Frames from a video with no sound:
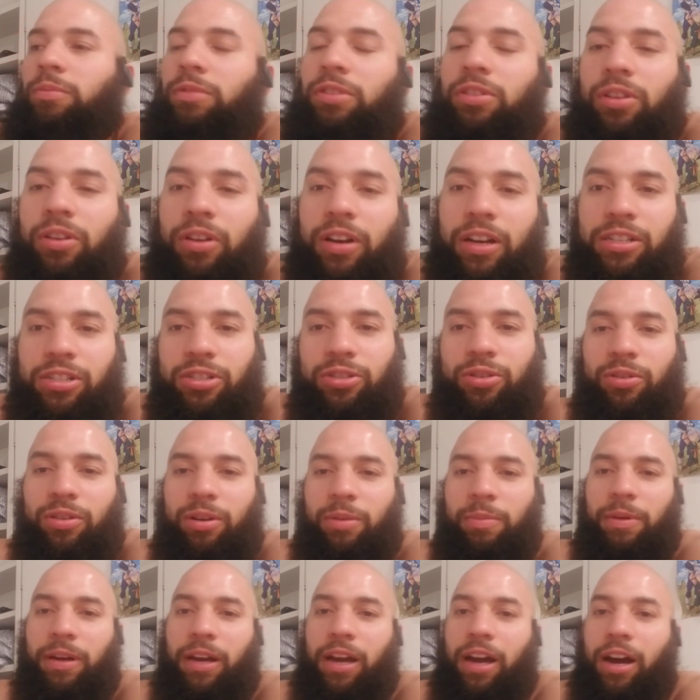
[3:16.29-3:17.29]
You know, I show
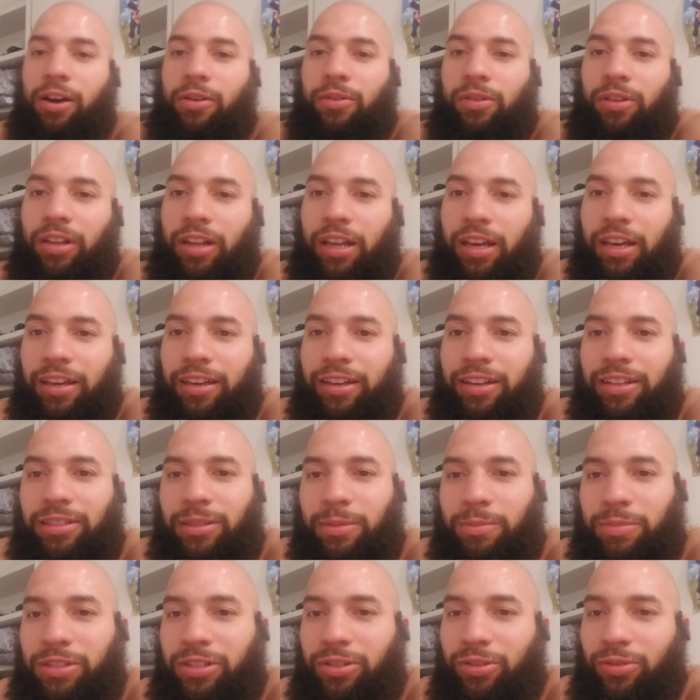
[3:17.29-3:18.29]
up an hour late because
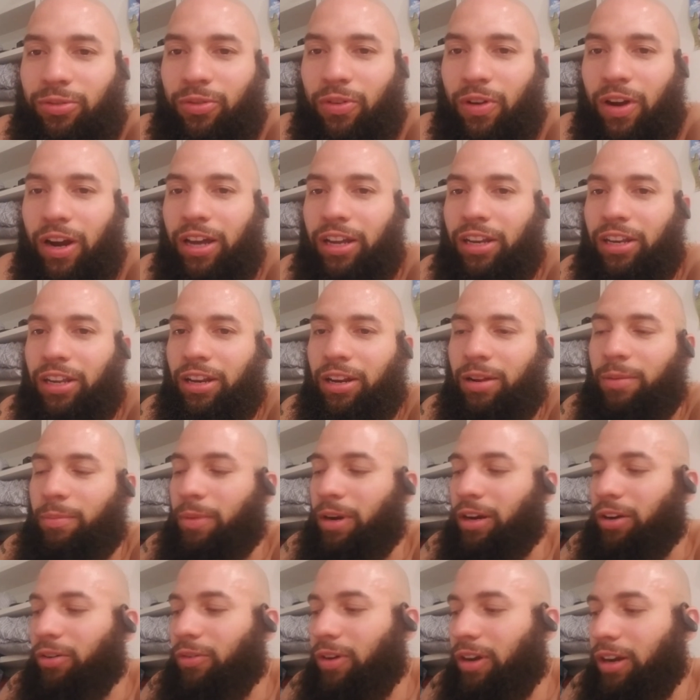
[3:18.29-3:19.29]
I'm still grinding, and
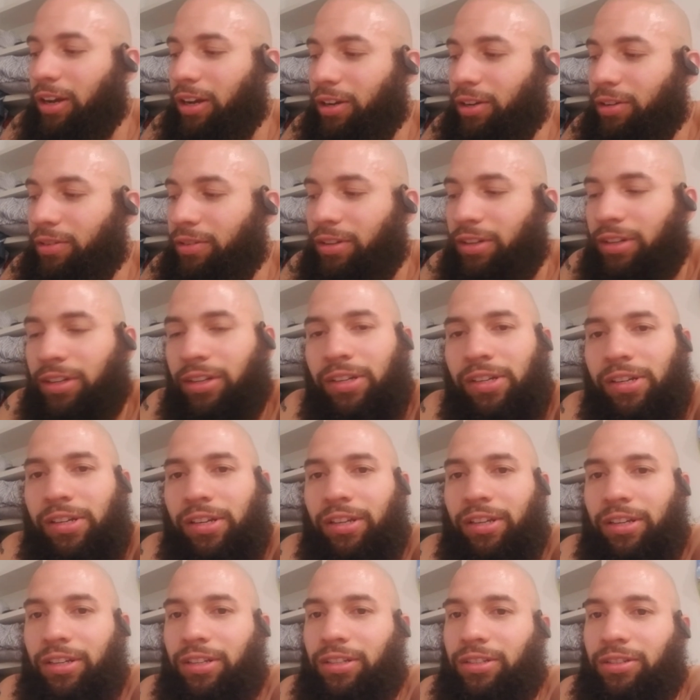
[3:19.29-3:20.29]
my grind
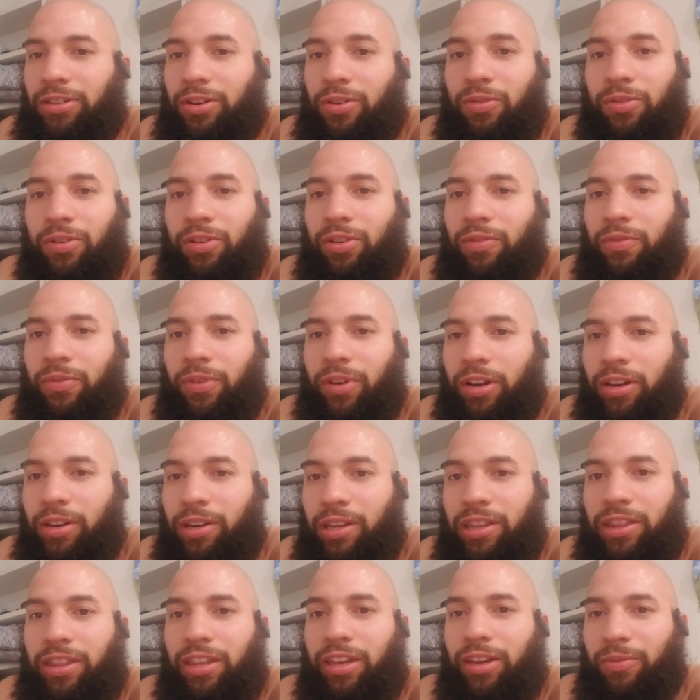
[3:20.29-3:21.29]
is going over
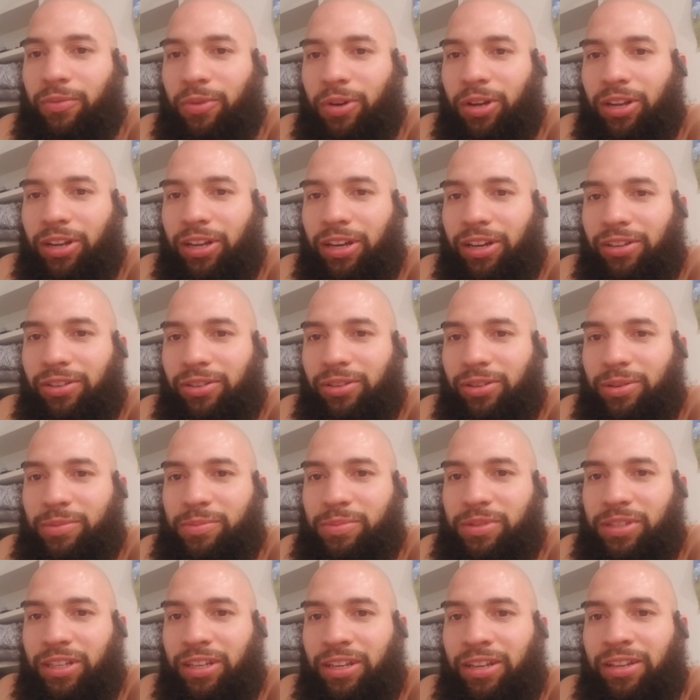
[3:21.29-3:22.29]
anything right now. You know what I'm
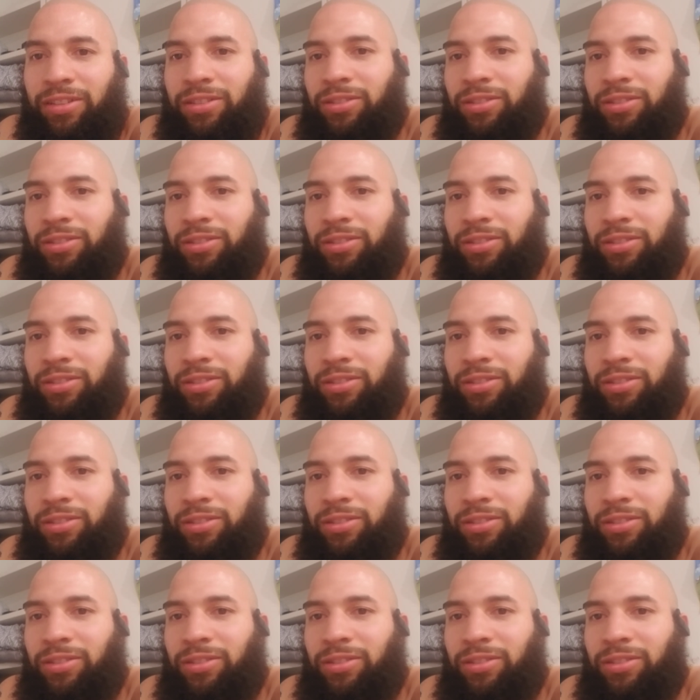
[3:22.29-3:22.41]
saying?